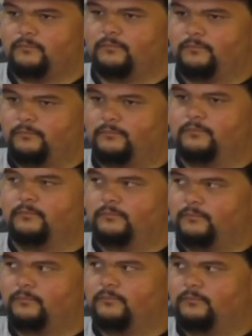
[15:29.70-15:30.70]

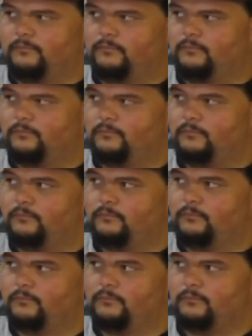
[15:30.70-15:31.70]

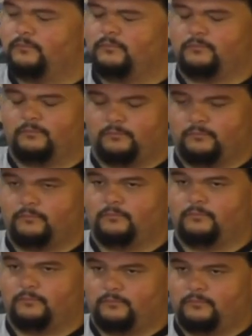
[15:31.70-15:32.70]

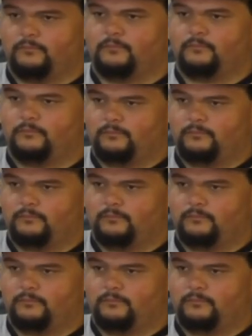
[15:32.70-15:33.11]
(not speaking)